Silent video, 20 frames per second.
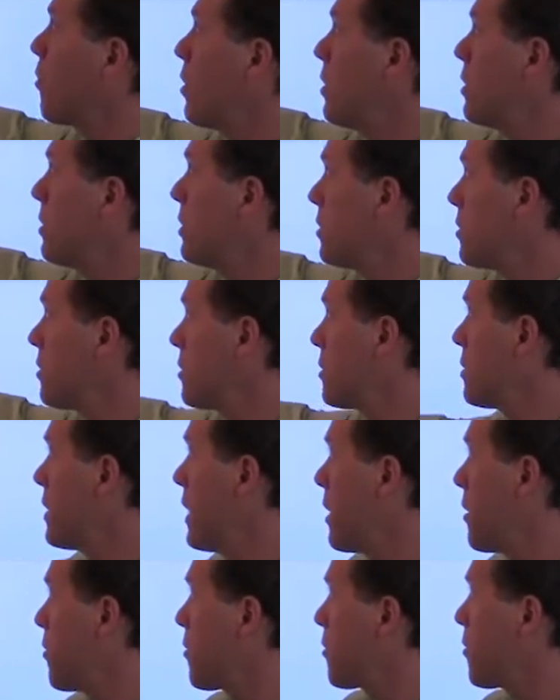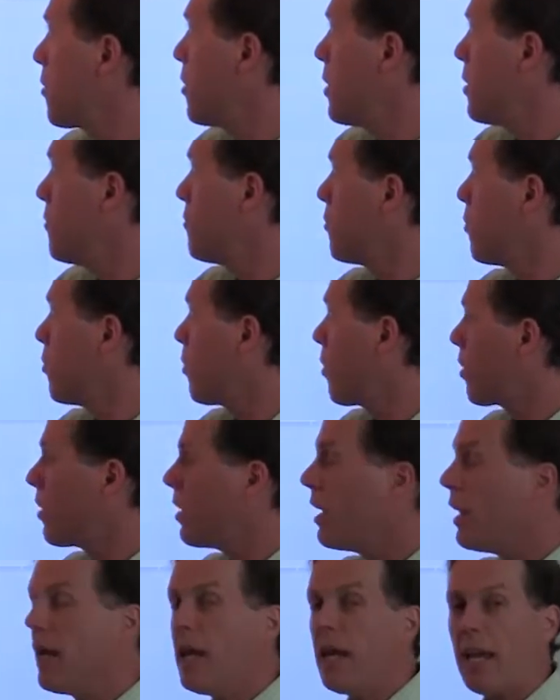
oranges instead of thirty-four,